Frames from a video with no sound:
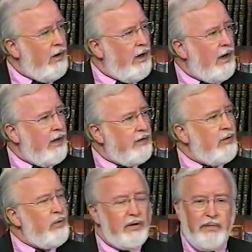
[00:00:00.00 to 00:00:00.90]
and I
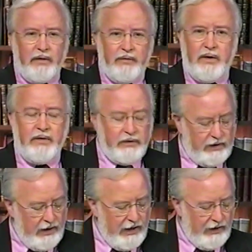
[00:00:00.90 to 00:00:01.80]
think we can make a very good
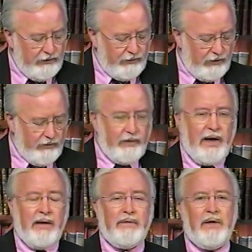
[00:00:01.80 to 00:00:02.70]
case for the
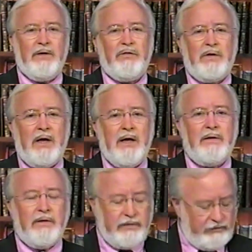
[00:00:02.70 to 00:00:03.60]
fact that it's tied to,